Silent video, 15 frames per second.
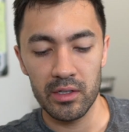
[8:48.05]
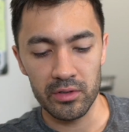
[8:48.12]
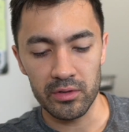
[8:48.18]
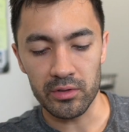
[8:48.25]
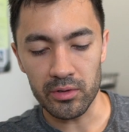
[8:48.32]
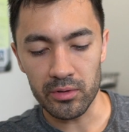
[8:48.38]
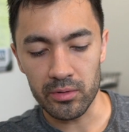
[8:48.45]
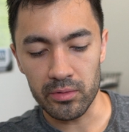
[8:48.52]

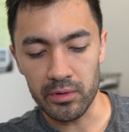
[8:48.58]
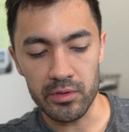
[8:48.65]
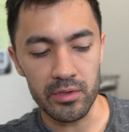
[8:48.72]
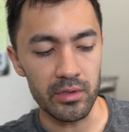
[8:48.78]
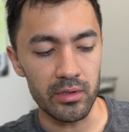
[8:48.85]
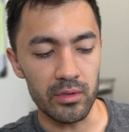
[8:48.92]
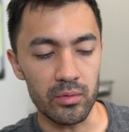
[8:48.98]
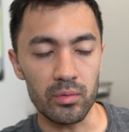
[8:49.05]
So there's
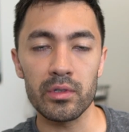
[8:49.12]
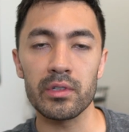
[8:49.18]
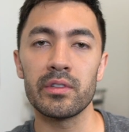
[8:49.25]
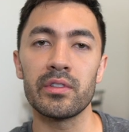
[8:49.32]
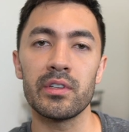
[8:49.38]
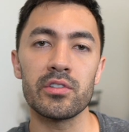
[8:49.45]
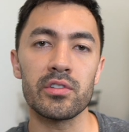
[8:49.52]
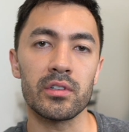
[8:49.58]
an
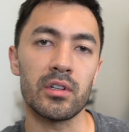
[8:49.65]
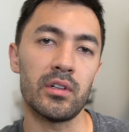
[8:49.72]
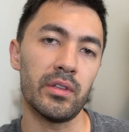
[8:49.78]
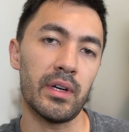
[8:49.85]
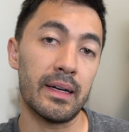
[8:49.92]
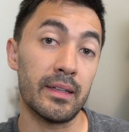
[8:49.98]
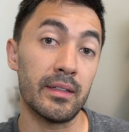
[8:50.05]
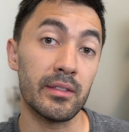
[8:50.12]
organization called
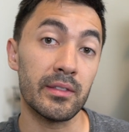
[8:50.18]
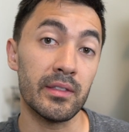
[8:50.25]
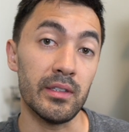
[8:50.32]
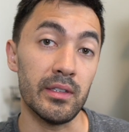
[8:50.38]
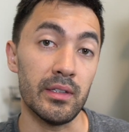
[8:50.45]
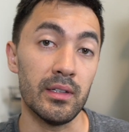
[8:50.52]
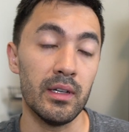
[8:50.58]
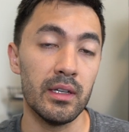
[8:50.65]

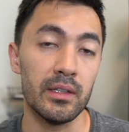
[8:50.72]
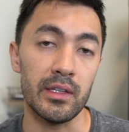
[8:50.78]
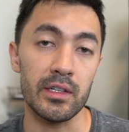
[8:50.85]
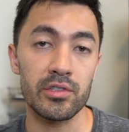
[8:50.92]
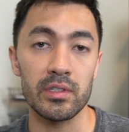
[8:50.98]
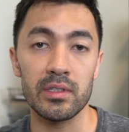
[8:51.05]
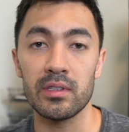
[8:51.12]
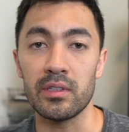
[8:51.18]
ISC. They
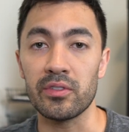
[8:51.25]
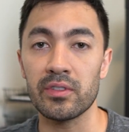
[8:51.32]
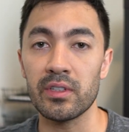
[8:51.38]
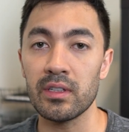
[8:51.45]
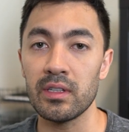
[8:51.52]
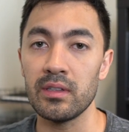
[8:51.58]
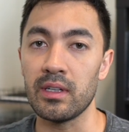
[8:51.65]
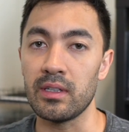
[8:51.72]
actually did a
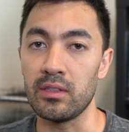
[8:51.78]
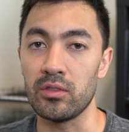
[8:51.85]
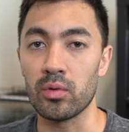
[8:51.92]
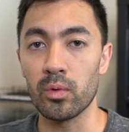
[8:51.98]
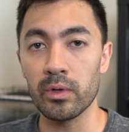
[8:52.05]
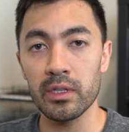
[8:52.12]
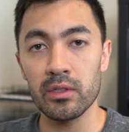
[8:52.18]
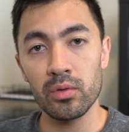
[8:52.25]
study that in
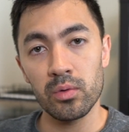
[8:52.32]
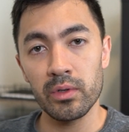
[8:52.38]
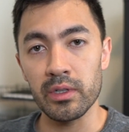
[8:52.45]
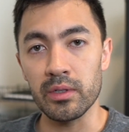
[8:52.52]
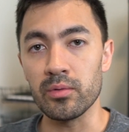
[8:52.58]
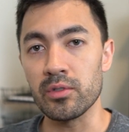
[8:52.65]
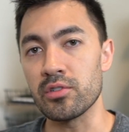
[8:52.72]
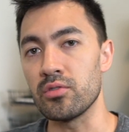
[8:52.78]

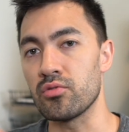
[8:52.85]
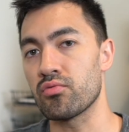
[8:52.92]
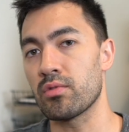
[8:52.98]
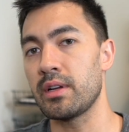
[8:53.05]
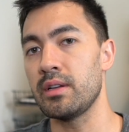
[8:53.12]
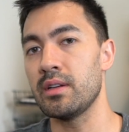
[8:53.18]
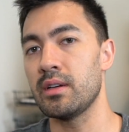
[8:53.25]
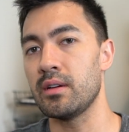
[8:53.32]
2020, which is
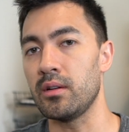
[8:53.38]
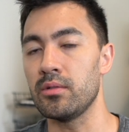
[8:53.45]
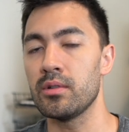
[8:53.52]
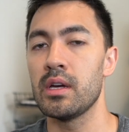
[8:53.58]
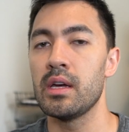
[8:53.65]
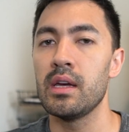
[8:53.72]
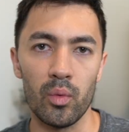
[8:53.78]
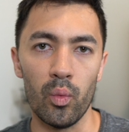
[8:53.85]
right now,
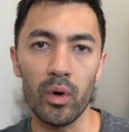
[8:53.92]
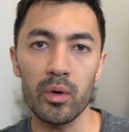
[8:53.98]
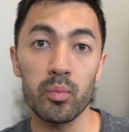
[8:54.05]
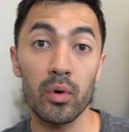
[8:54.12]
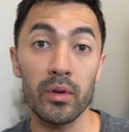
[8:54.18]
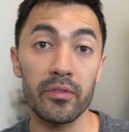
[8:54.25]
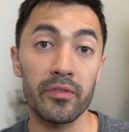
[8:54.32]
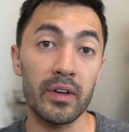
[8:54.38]

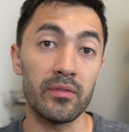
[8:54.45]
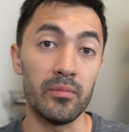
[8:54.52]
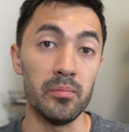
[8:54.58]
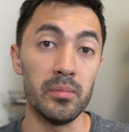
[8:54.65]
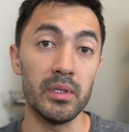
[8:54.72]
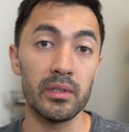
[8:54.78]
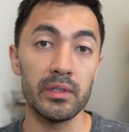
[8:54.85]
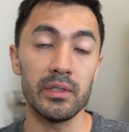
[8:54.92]
1.5
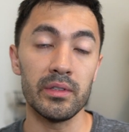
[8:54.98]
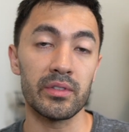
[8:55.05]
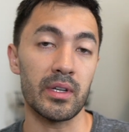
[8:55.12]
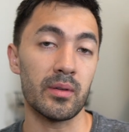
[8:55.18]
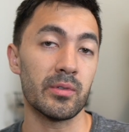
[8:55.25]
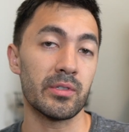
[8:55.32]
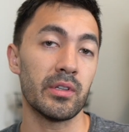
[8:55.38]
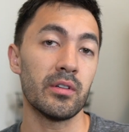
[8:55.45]
million
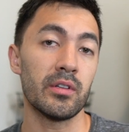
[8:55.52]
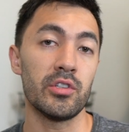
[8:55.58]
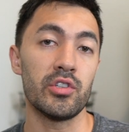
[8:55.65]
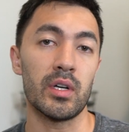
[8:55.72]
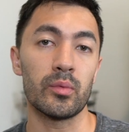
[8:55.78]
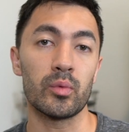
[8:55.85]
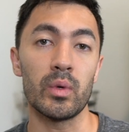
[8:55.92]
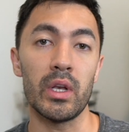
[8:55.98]
cybersecurity
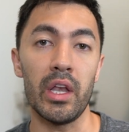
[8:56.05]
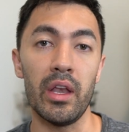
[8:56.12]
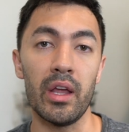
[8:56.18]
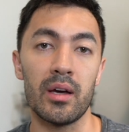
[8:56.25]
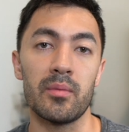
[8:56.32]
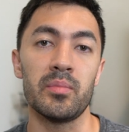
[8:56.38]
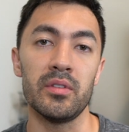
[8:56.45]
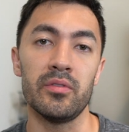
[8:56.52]
jobs would
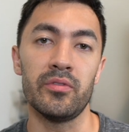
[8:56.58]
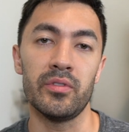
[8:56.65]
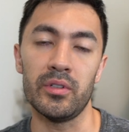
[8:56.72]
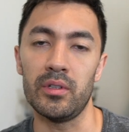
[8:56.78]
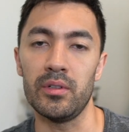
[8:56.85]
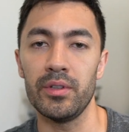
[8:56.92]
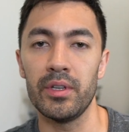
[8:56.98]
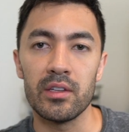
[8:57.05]
not be
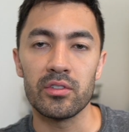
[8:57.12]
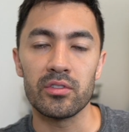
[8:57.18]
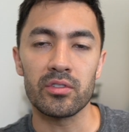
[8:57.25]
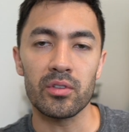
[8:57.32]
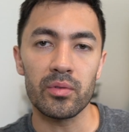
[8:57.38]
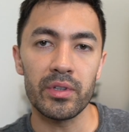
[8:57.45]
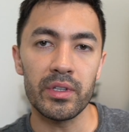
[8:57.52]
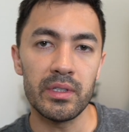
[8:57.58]
filled.
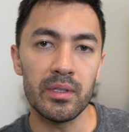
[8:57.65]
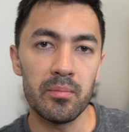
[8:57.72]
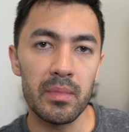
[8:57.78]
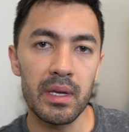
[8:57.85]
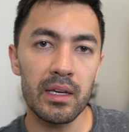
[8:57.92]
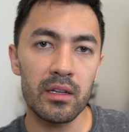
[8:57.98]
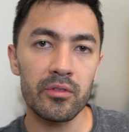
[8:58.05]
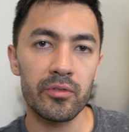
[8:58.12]
So the
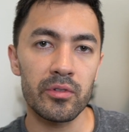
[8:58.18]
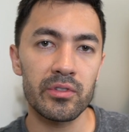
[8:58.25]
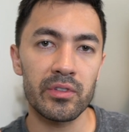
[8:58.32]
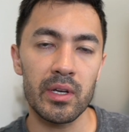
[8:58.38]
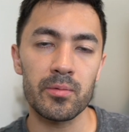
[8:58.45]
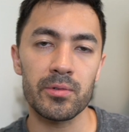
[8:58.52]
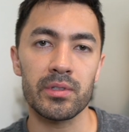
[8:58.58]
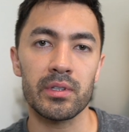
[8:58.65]
demand for
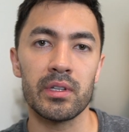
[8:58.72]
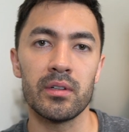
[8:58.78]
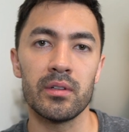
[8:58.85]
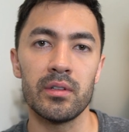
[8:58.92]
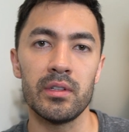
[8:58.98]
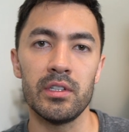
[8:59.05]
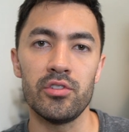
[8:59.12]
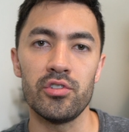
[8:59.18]

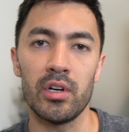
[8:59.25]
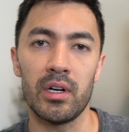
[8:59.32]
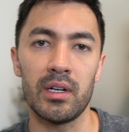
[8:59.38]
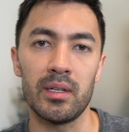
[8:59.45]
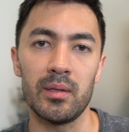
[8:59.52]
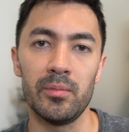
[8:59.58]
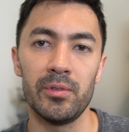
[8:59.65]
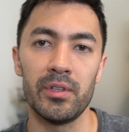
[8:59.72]
cybersecurity
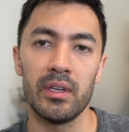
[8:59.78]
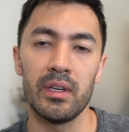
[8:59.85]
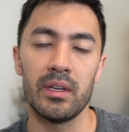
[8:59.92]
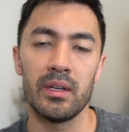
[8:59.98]
jobs